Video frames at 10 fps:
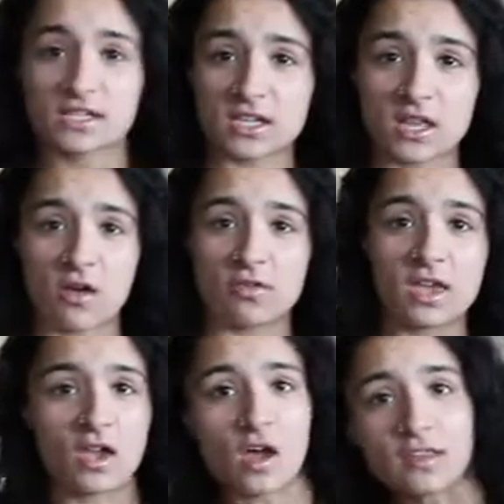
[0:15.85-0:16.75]

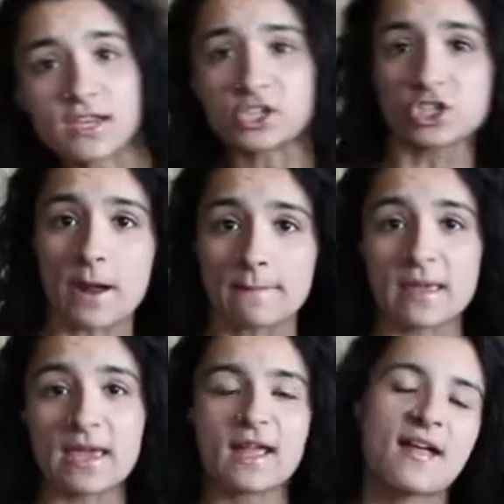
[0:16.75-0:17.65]
clothing, online
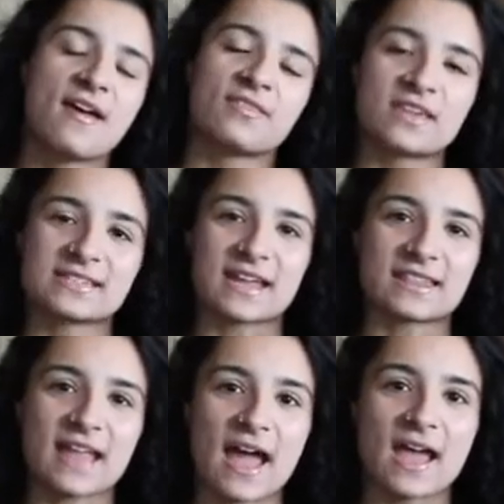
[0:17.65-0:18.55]
shopping, things
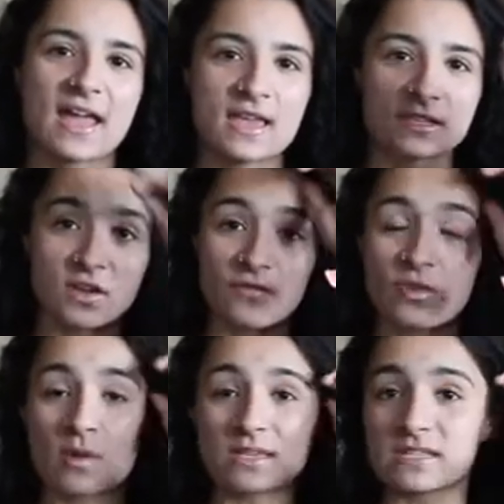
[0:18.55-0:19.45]
like that. So if
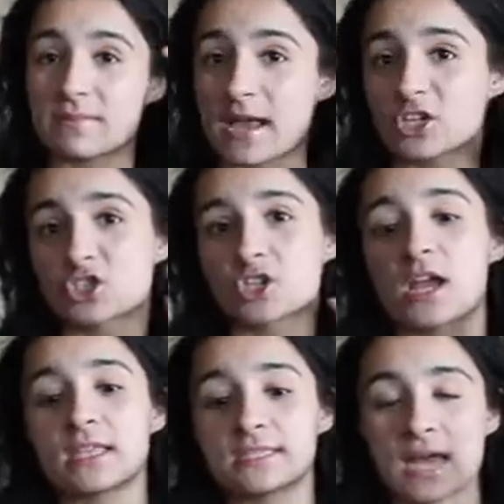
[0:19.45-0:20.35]
you want some
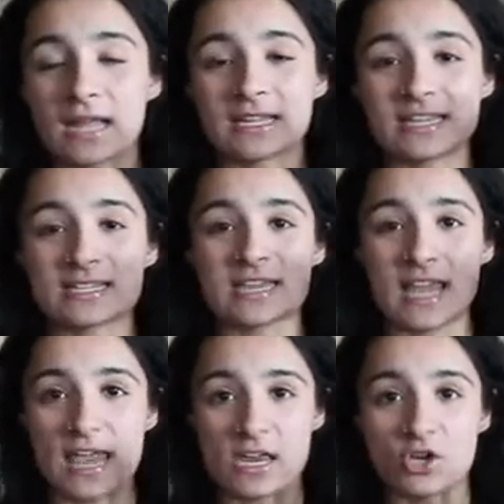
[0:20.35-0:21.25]
extra dollars
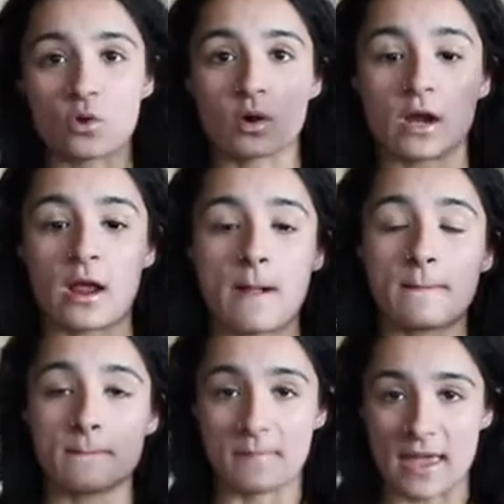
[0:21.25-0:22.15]
in your
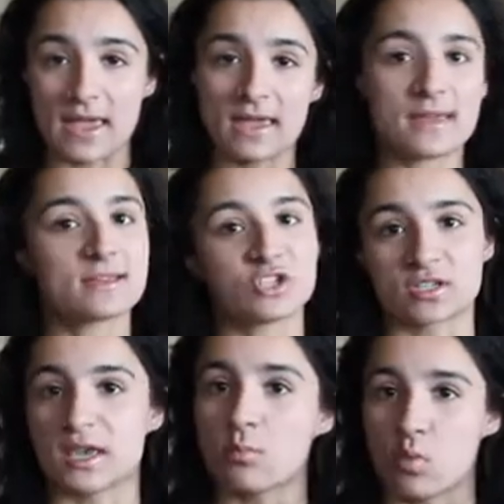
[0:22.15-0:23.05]
bank,
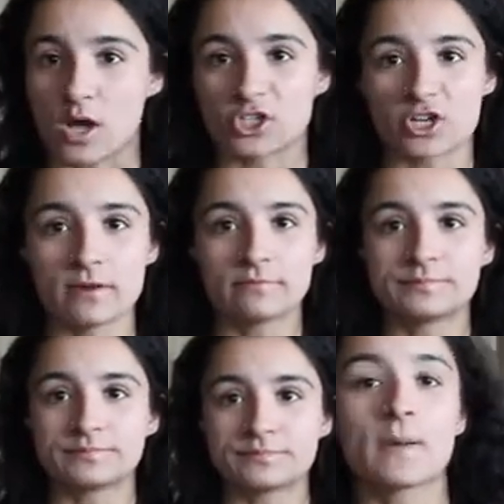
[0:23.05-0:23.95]
just keep watching.
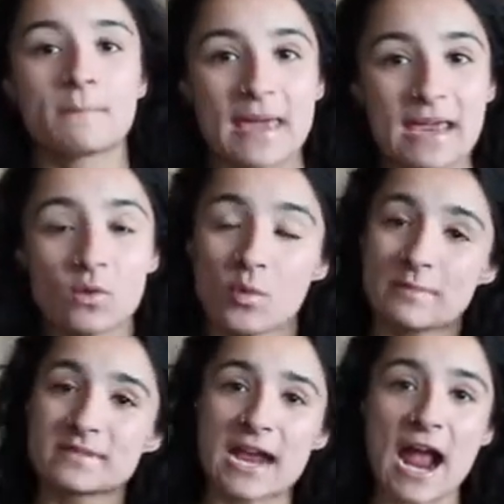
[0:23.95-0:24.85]
The main
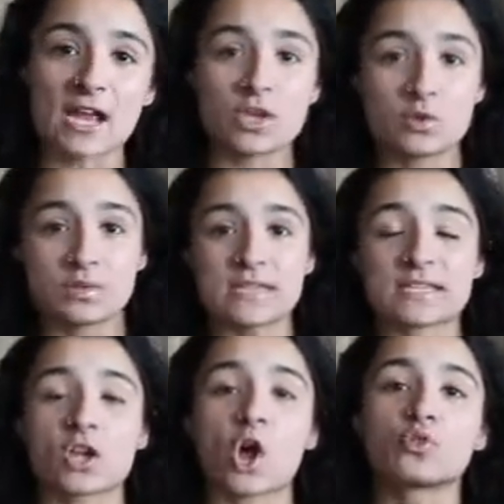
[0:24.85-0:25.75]
website I use
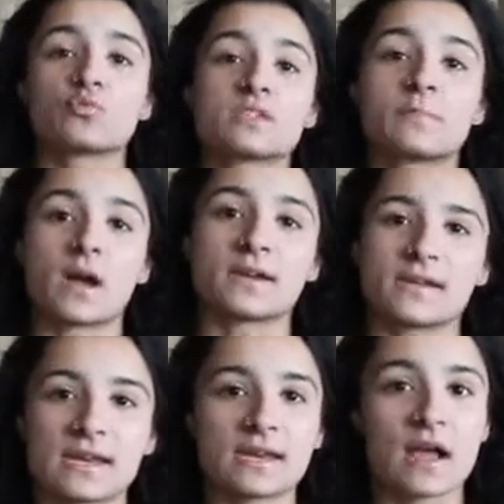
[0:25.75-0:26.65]
is called
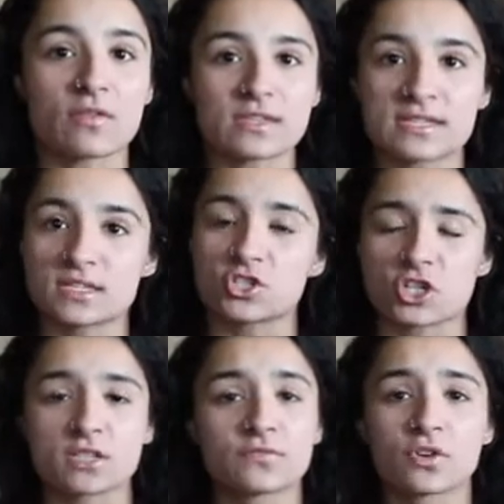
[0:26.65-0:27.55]
Respondent. Now this is
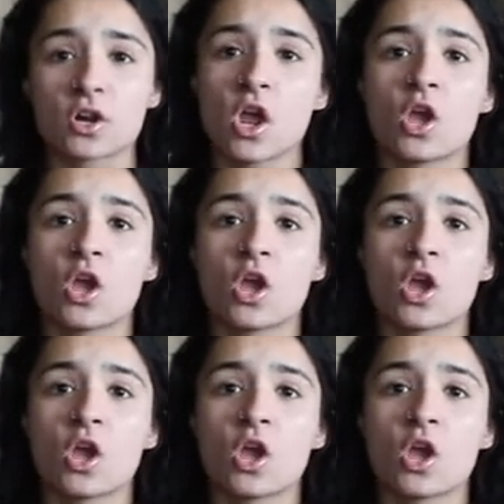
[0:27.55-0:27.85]
just for